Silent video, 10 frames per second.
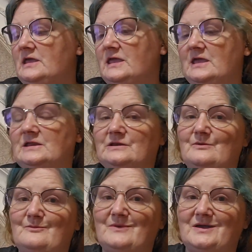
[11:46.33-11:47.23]
And
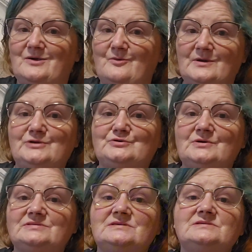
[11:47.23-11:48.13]
my wedding
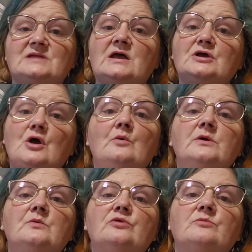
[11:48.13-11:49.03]
dress is not
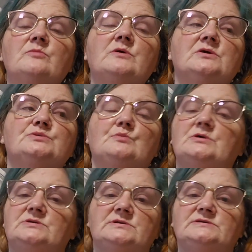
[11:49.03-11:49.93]
going with me because
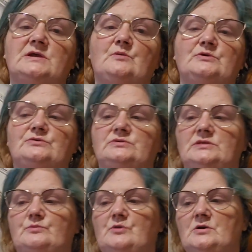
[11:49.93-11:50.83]
Martin does not want to see
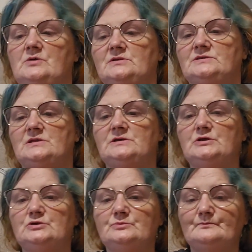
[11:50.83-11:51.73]
the progress on it.
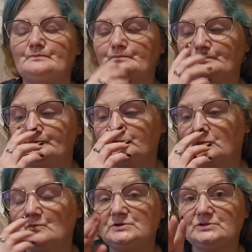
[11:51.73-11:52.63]

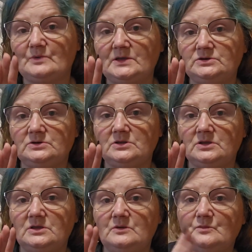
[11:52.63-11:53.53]
Which is fine.
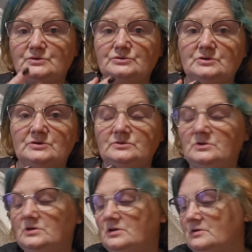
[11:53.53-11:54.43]
Which is good.
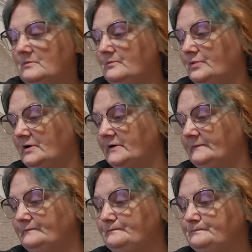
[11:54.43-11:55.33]

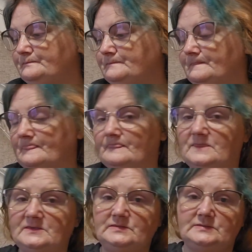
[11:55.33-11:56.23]
But
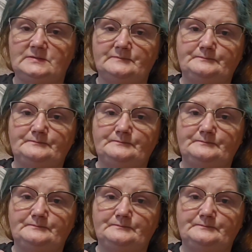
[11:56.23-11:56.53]
this...